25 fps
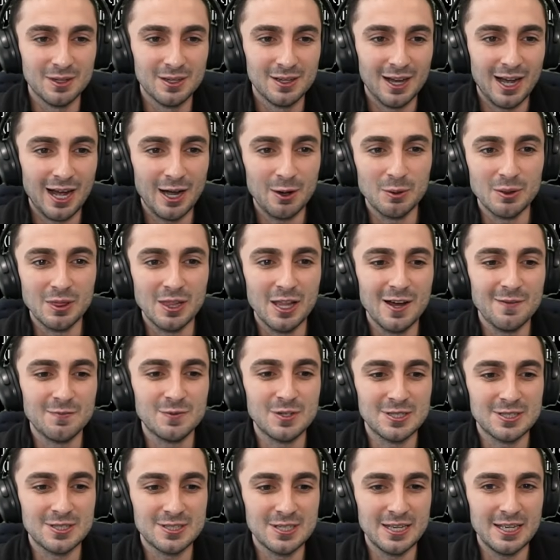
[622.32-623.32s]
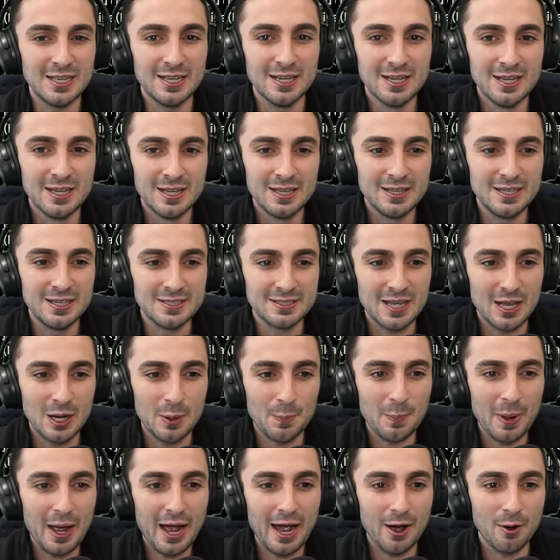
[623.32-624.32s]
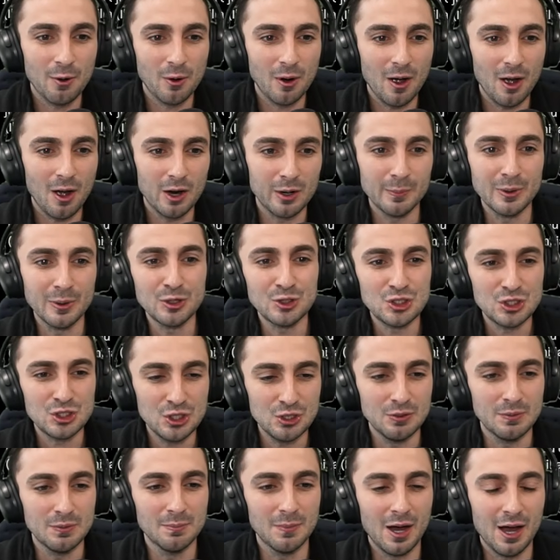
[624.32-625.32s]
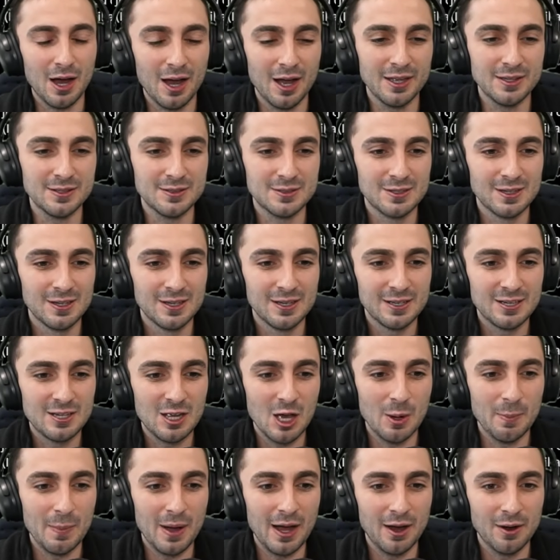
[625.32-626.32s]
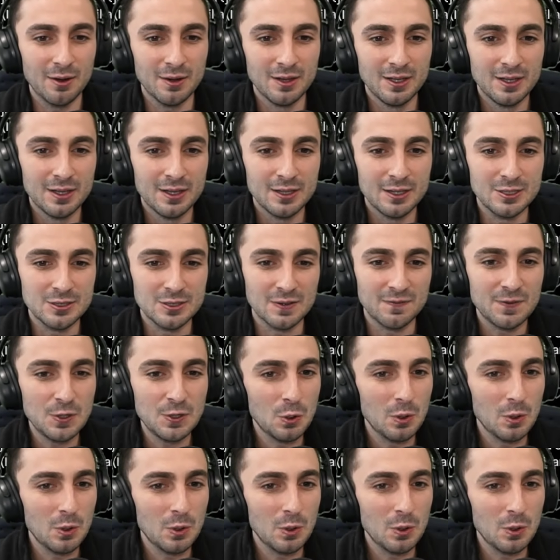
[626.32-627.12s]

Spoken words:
I would love to see these kind of power armor suit mods come out. There's a few in